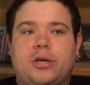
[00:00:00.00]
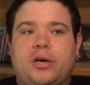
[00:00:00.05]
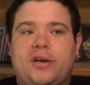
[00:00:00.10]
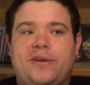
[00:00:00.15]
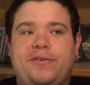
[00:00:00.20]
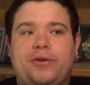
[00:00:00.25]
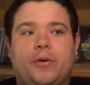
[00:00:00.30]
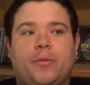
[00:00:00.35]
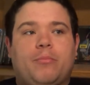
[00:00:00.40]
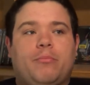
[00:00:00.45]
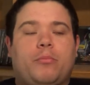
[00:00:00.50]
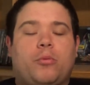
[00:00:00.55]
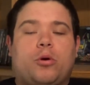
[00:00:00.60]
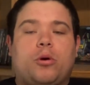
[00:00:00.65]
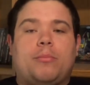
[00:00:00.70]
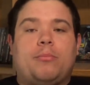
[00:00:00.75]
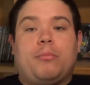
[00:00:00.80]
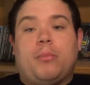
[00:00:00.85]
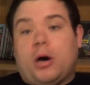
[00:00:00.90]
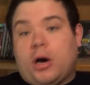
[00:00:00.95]
lot of
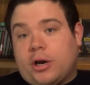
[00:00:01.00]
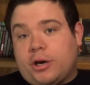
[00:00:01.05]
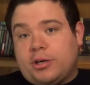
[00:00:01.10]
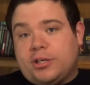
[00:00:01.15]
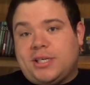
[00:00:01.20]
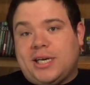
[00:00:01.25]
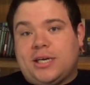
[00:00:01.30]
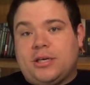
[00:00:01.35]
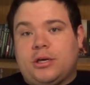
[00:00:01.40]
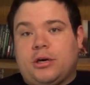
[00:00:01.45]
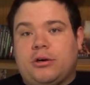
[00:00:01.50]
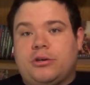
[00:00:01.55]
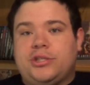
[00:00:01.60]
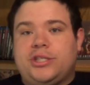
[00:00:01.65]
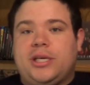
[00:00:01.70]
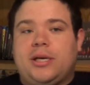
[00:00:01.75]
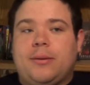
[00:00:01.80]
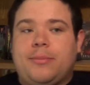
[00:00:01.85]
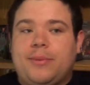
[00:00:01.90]
more modern technology.